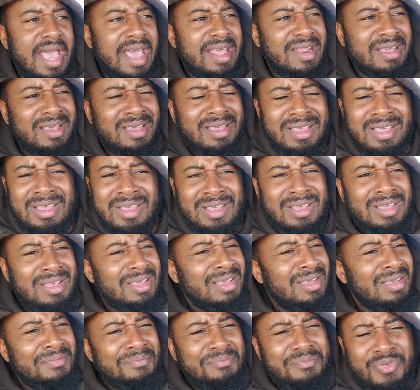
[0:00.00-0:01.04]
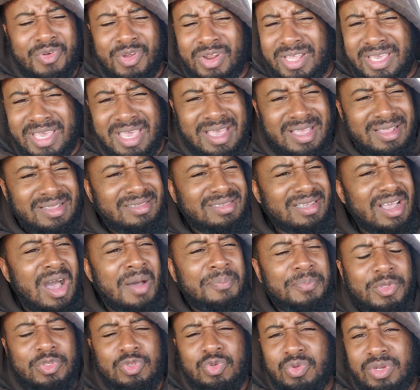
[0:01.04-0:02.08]
had a brilliant
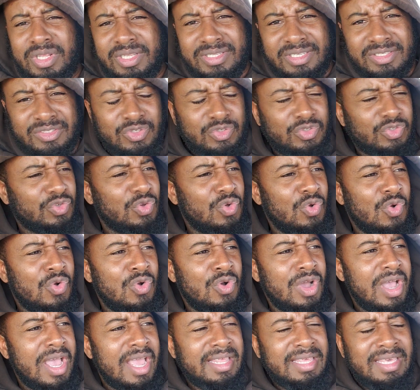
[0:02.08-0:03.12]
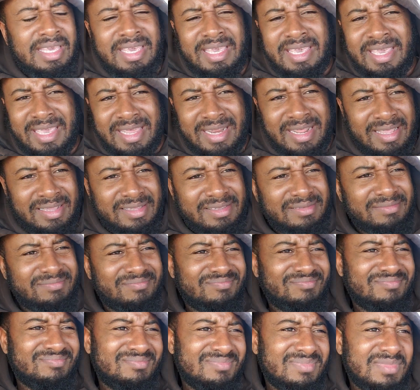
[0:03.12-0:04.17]
opportunity to score and he hit it
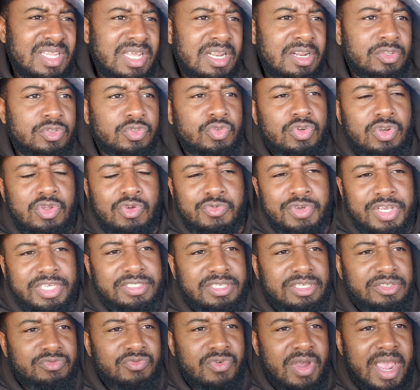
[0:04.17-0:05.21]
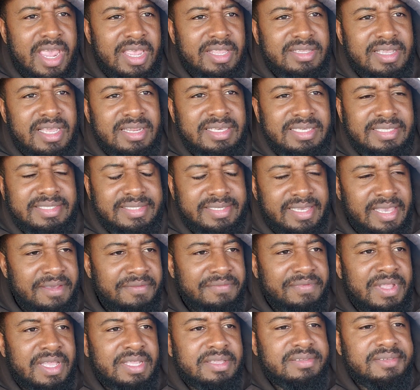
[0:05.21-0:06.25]
little to Lloris's right and he
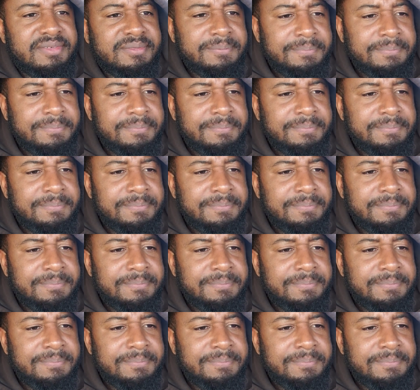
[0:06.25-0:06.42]
saved it.